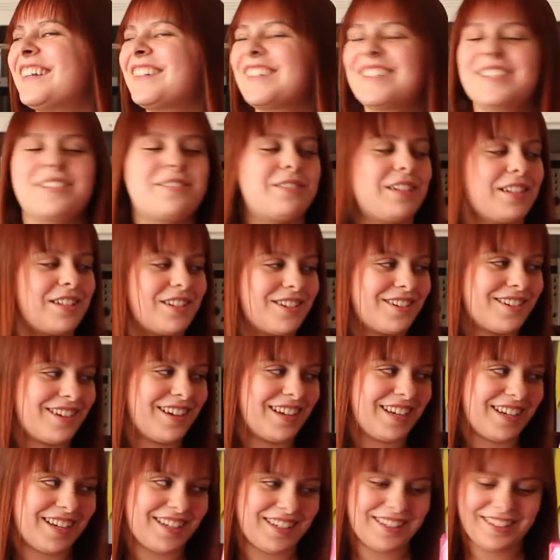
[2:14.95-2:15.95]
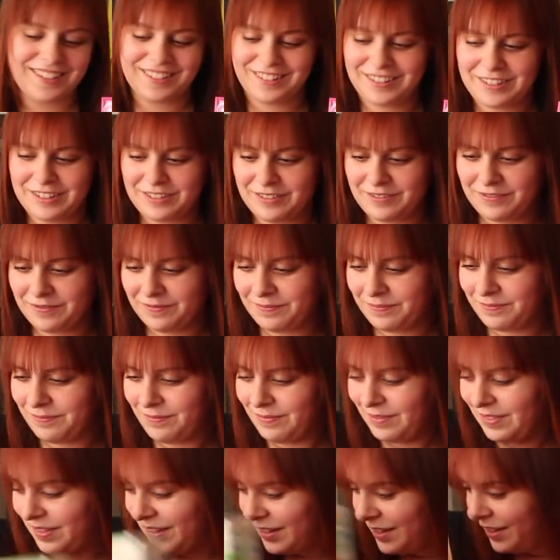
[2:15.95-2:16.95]
So let's try it.
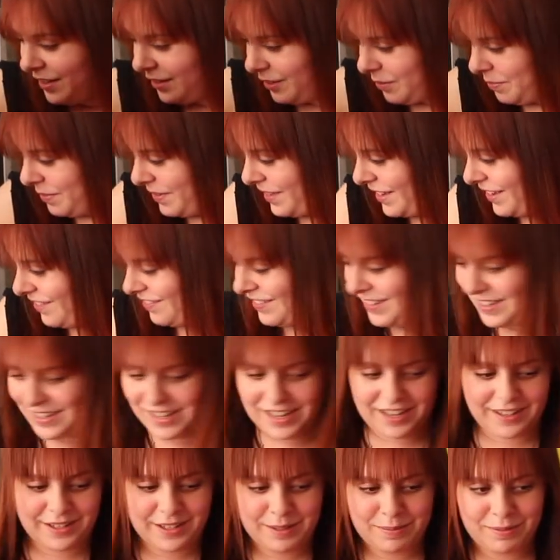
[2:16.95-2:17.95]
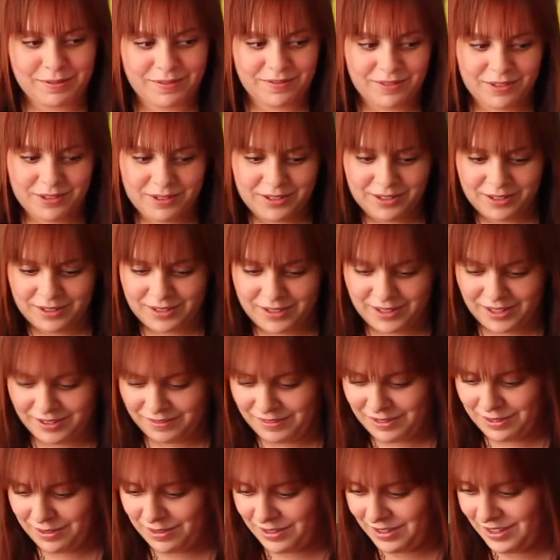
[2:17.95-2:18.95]
I'll open that one next, but first I'll start
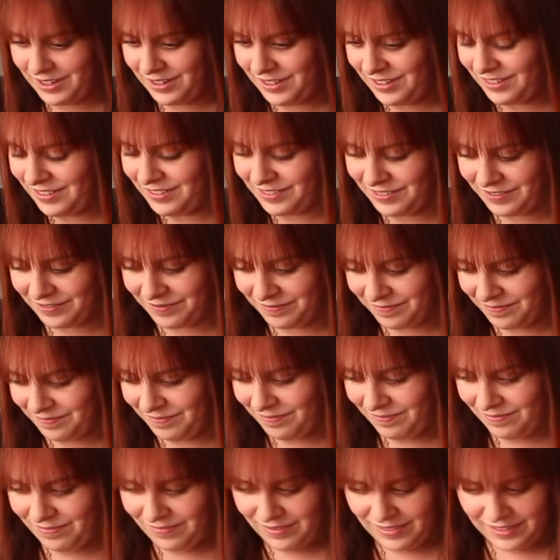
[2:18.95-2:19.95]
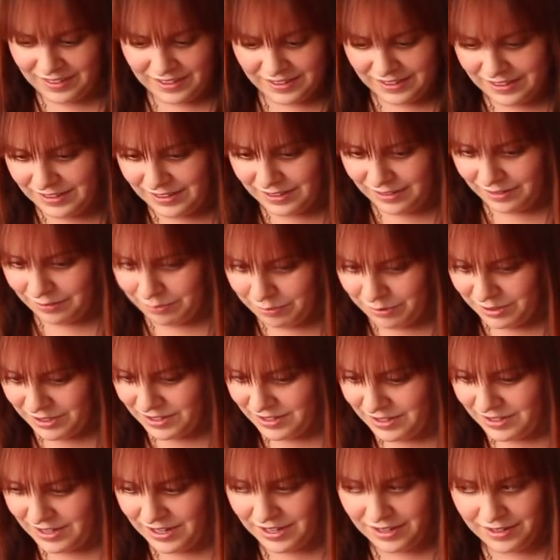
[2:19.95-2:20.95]
with the little
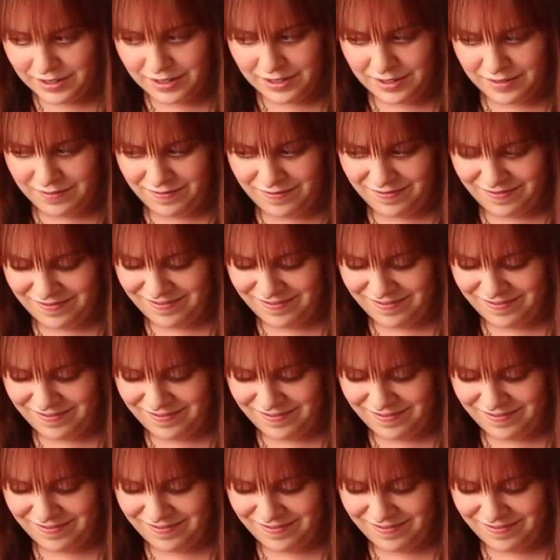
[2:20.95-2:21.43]
princess.